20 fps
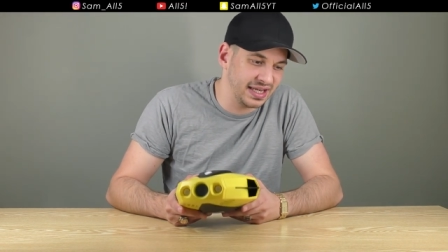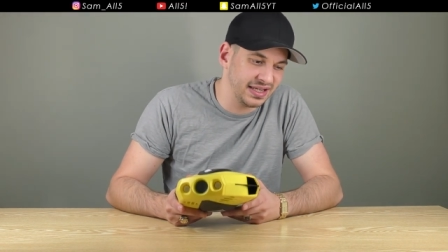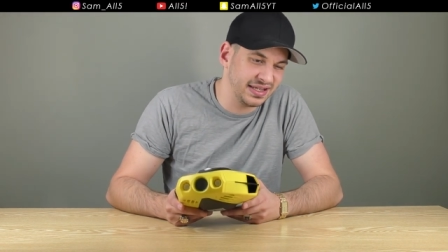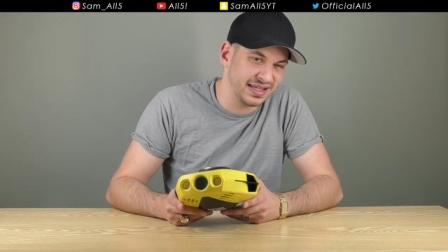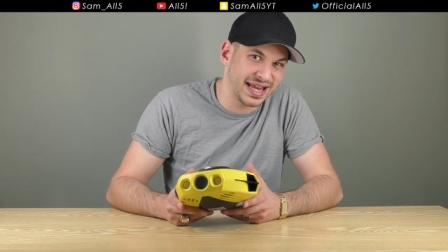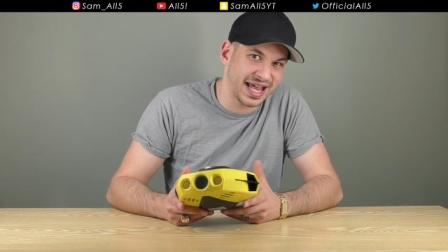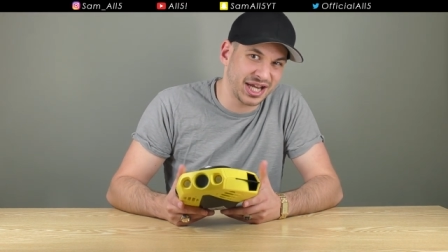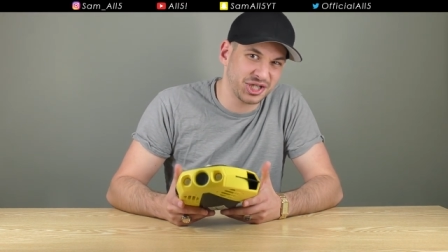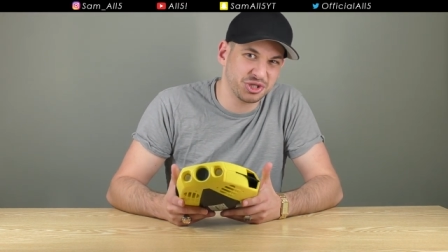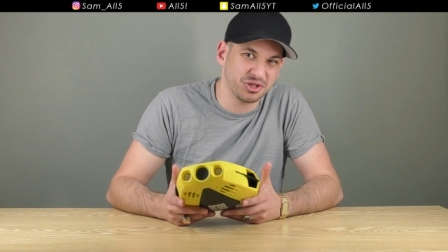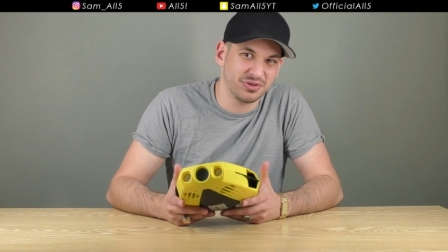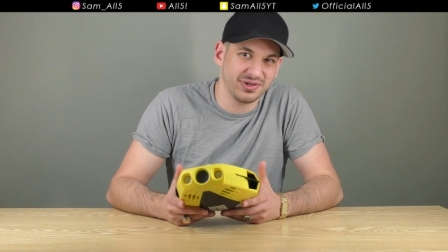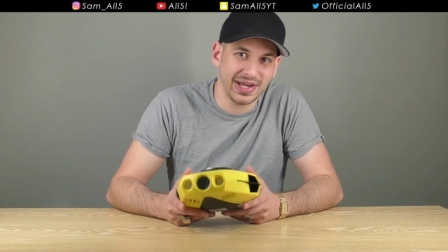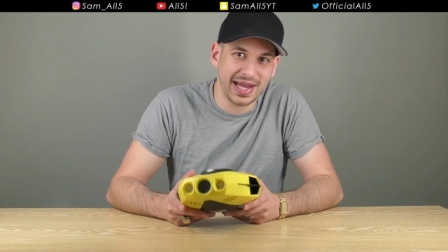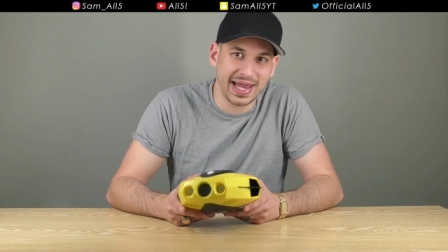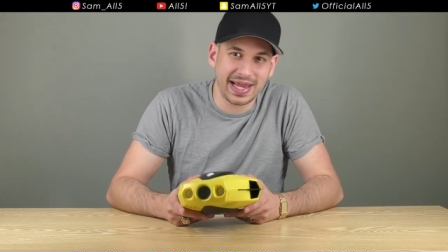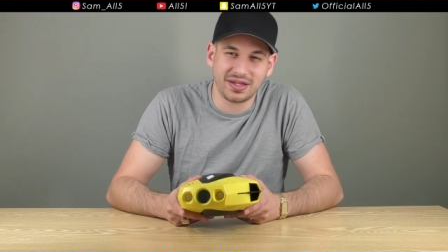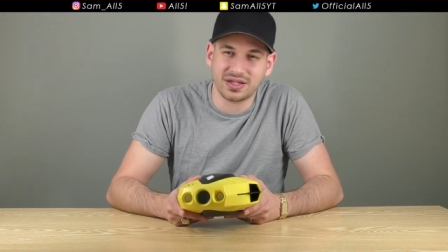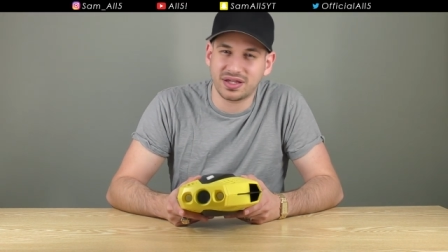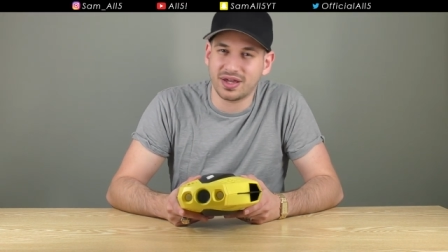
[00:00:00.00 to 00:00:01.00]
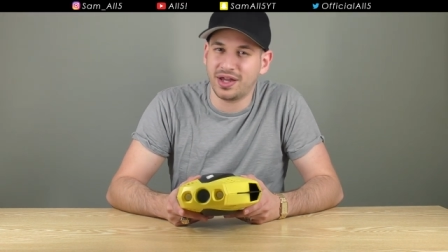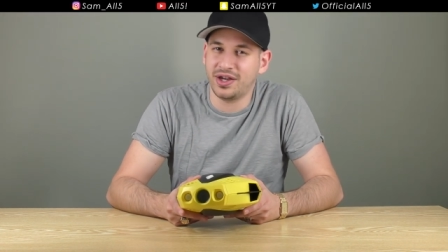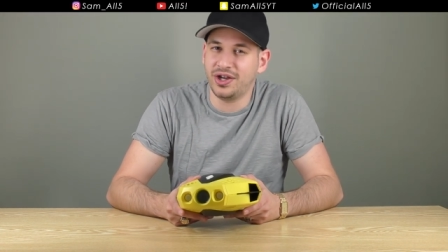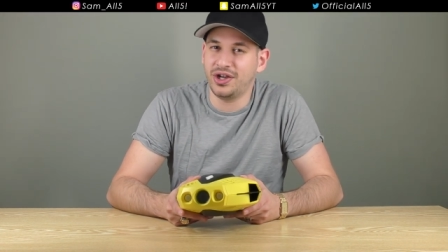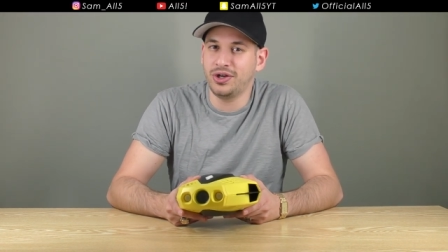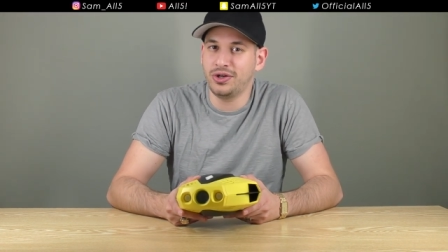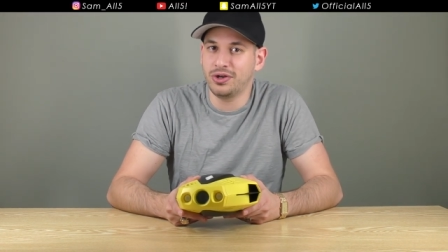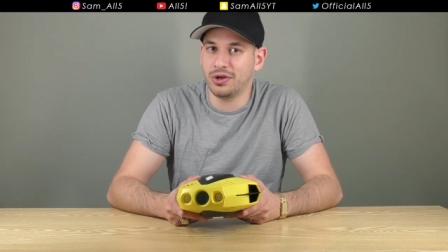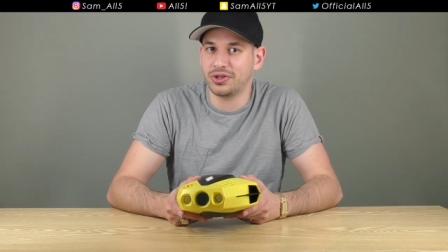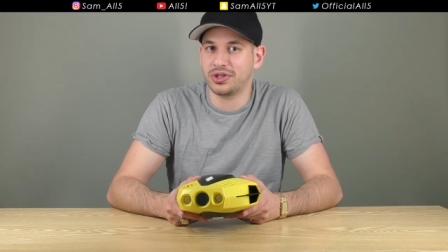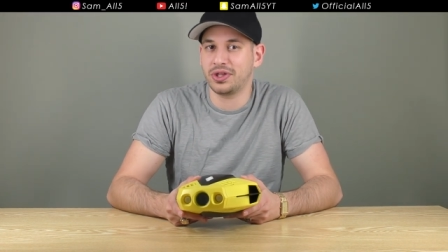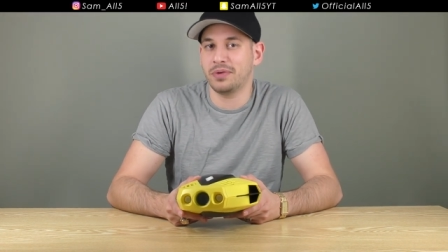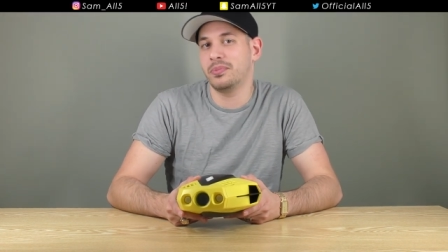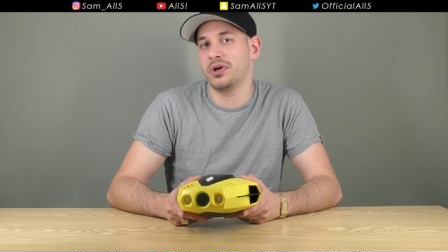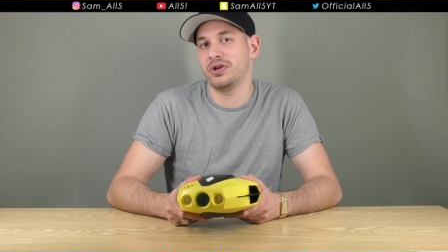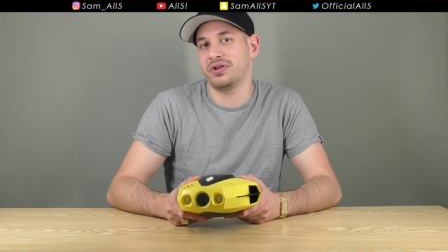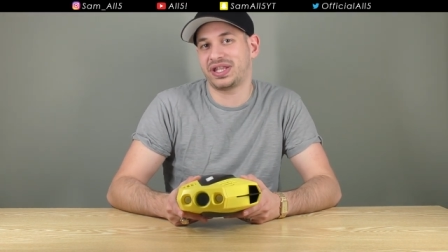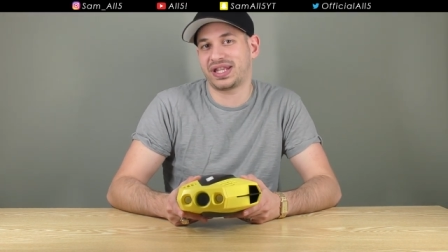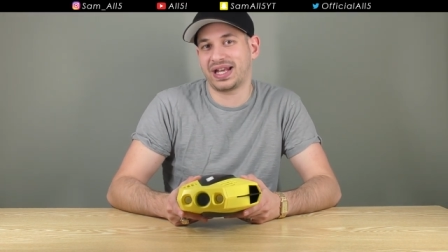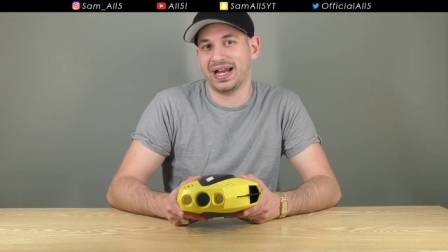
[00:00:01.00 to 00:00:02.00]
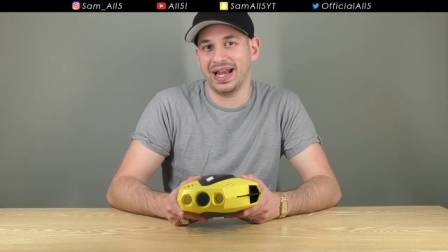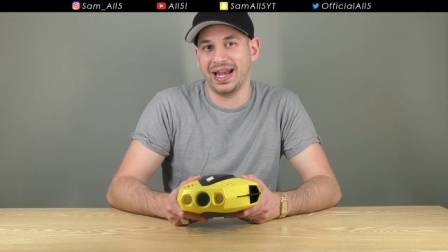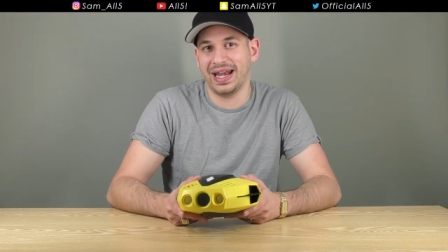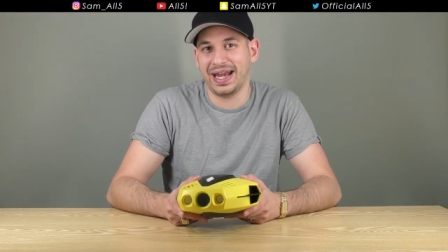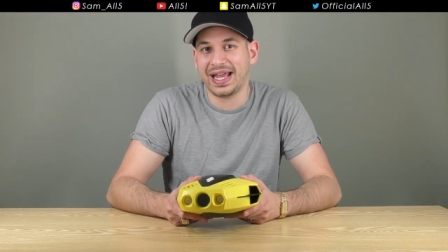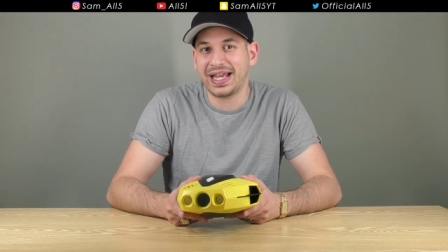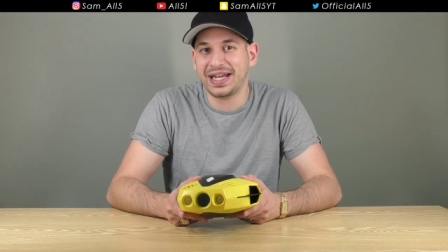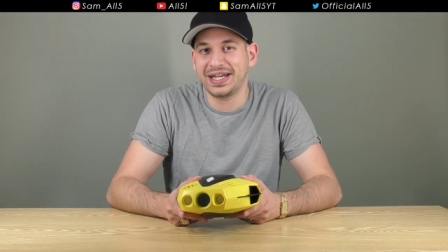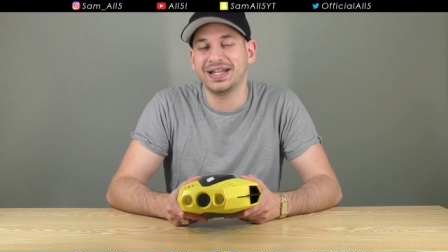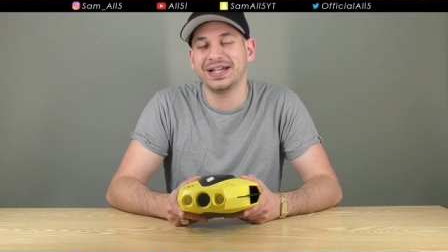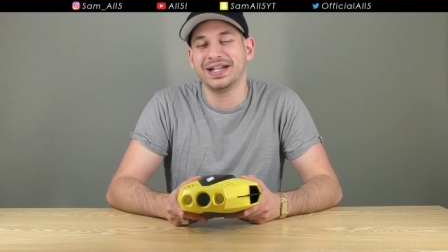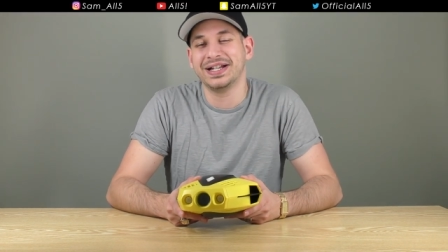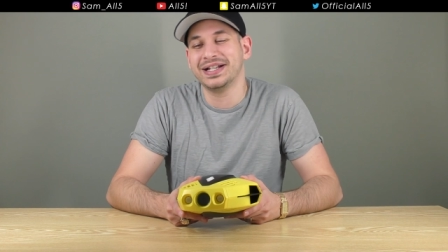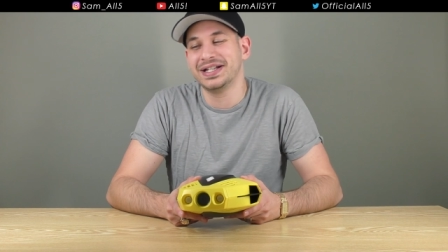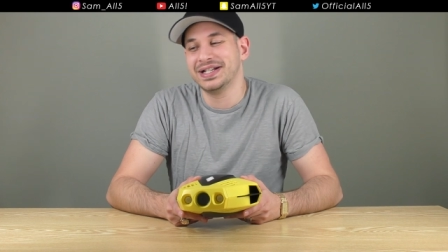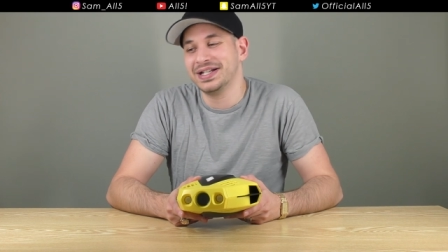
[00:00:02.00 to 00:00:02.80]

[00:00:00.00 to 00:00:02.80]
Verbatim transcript: in natural lakes are not the most clean.